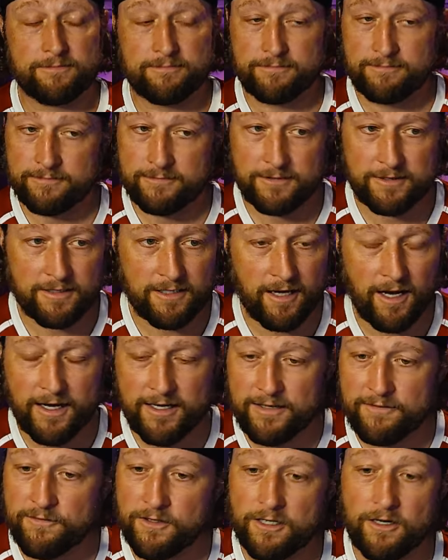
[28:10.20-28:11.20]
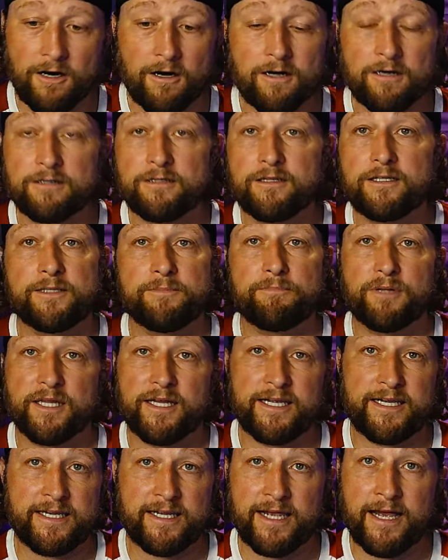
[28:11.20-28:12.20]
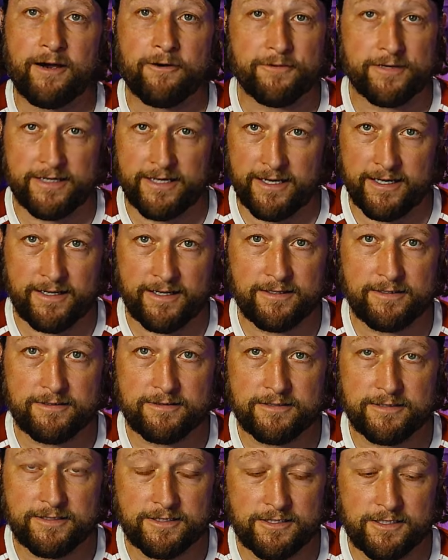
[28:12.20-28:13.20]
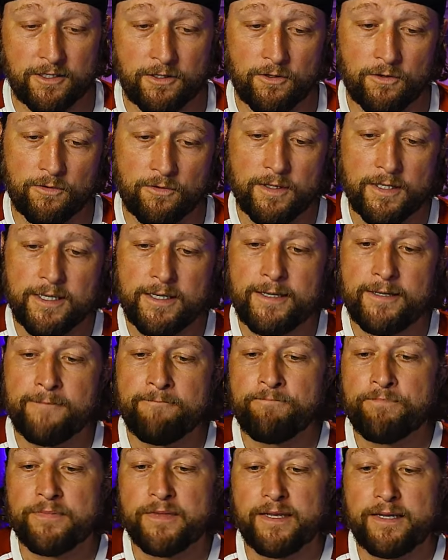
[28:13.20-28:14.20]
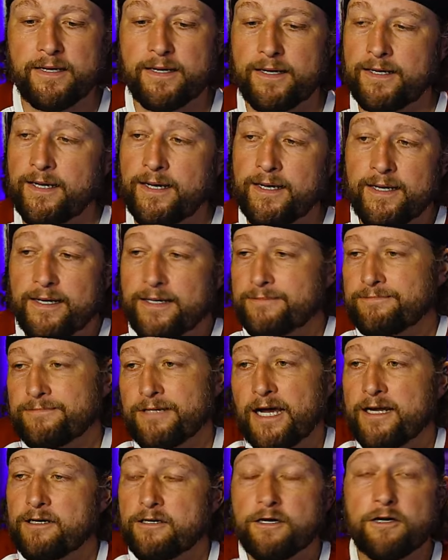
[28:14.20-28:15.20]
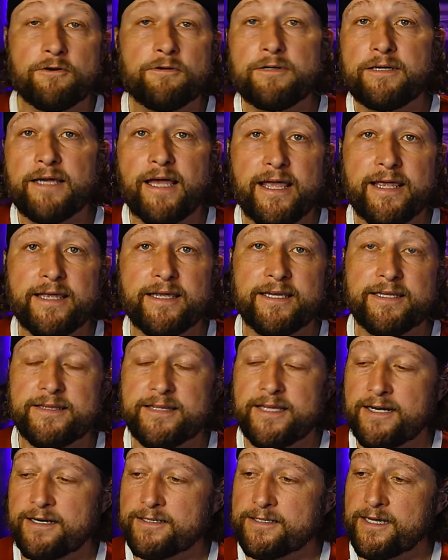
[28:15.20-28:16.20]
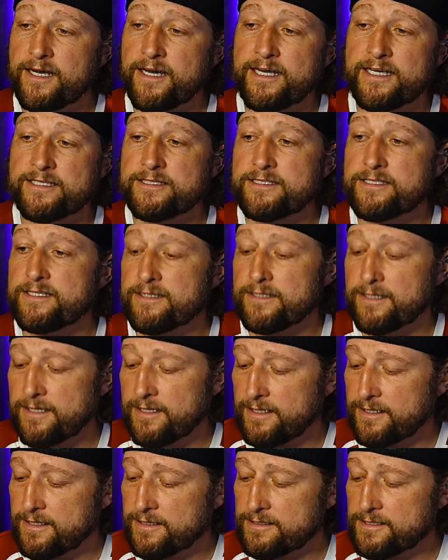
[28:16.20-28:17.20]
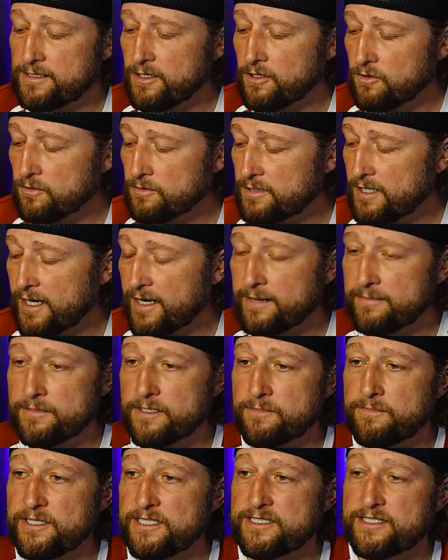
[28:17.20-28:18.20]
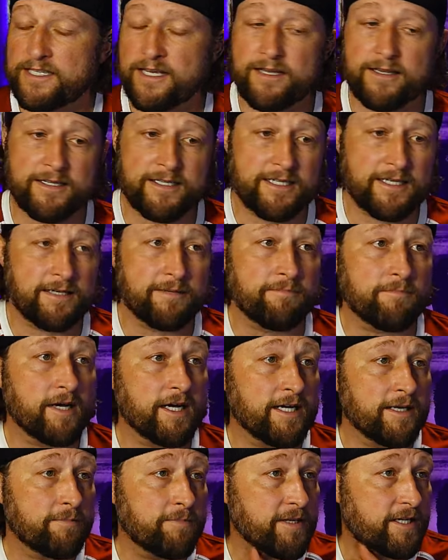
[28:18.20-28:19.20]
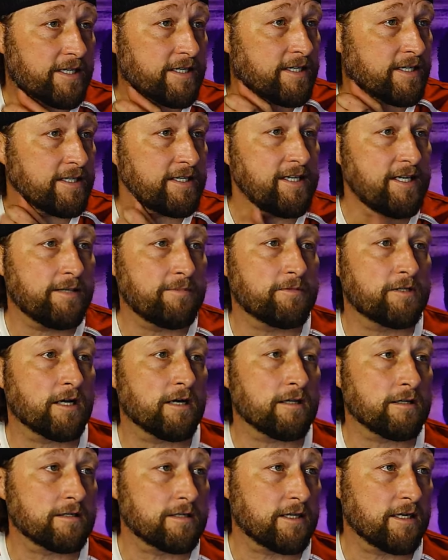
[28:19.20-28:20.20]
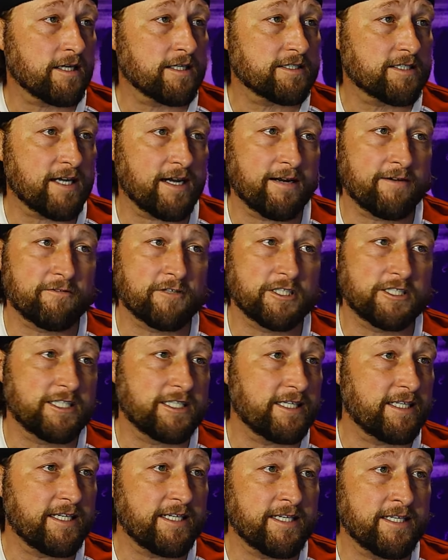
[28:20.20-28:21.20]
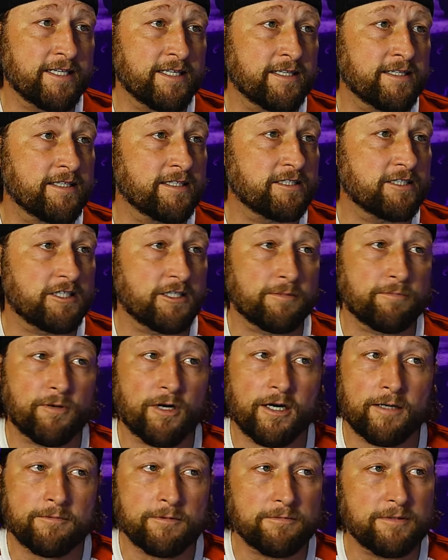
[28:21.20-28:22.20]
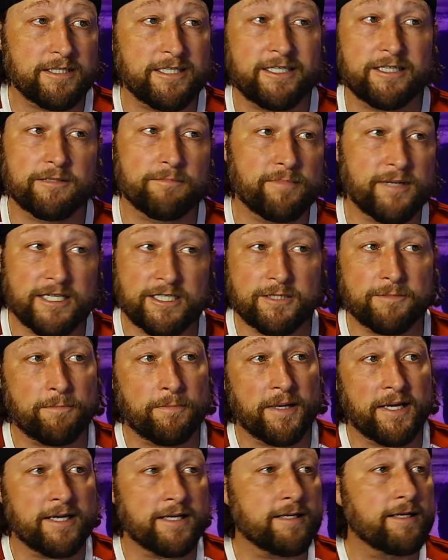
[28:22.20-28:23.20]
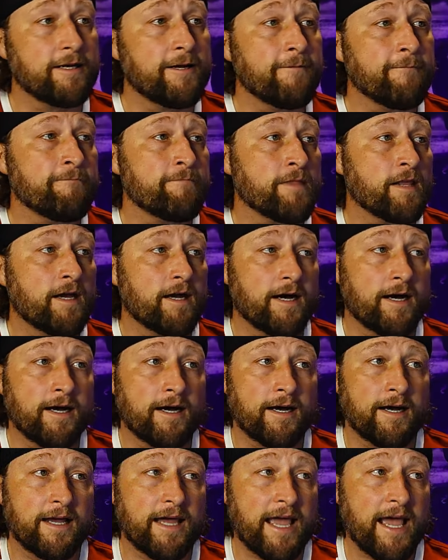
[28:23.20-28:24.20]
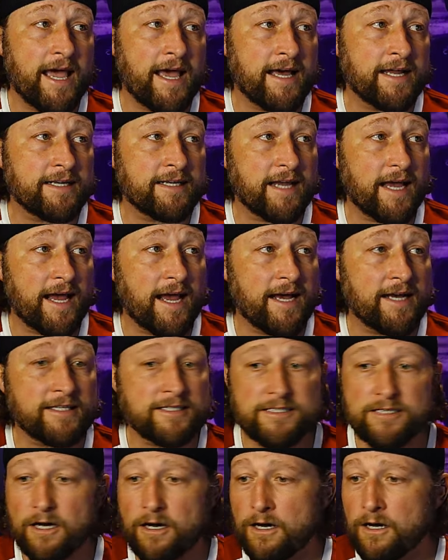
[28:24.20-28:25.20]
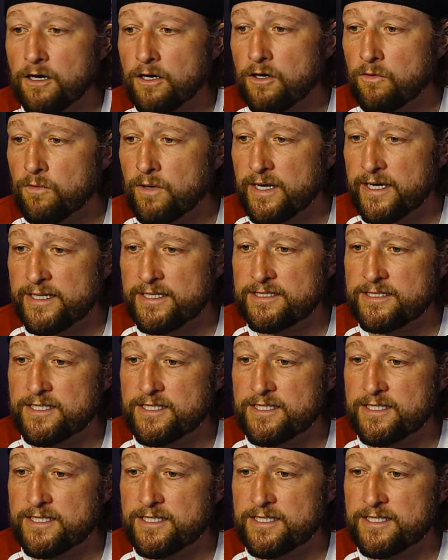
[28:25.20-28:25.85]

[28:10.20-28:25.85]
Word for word: not even hardly playing out yet. So uh, I don't know, hang in there, guys. It's no time to be selling, in my opinion. Keep dollar cost averaging in as your probably your best bet. Uh, and as always,